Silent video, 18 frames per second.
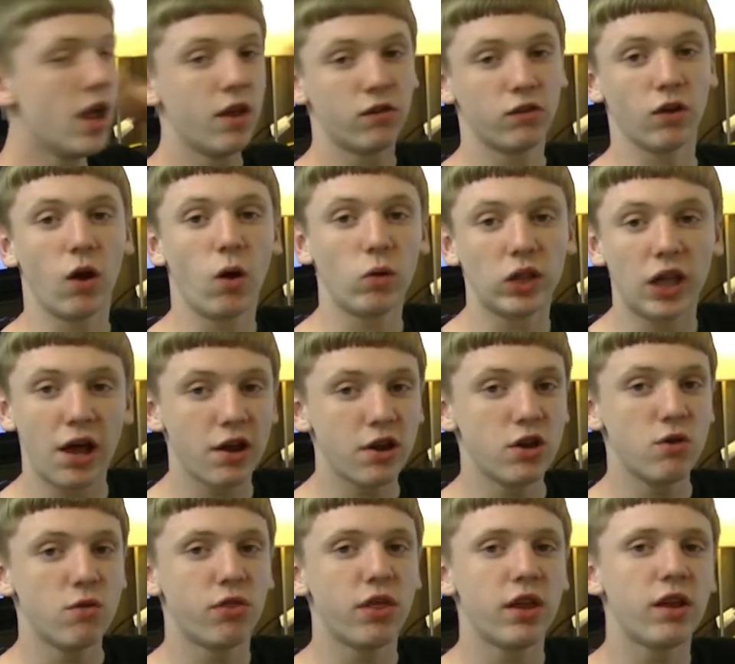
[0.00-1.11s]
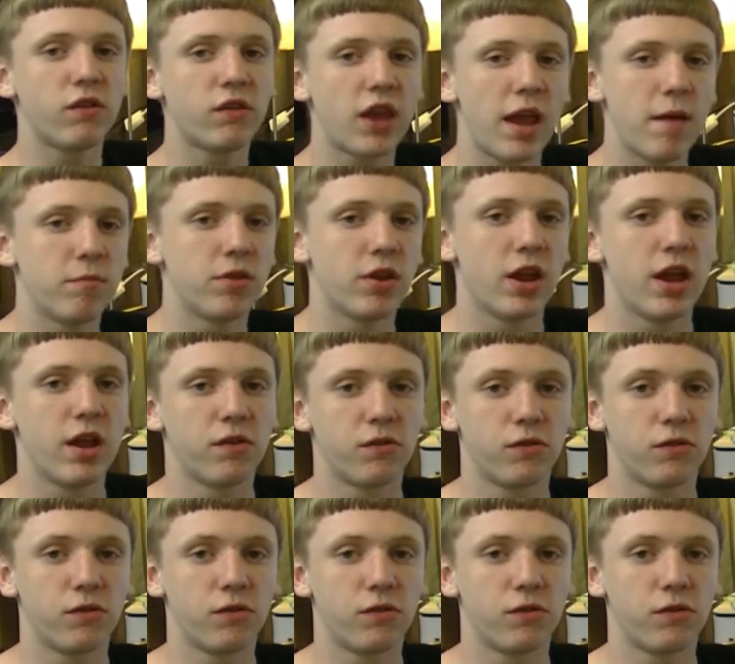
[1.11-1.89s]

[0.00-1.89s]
So a lot of new things came today,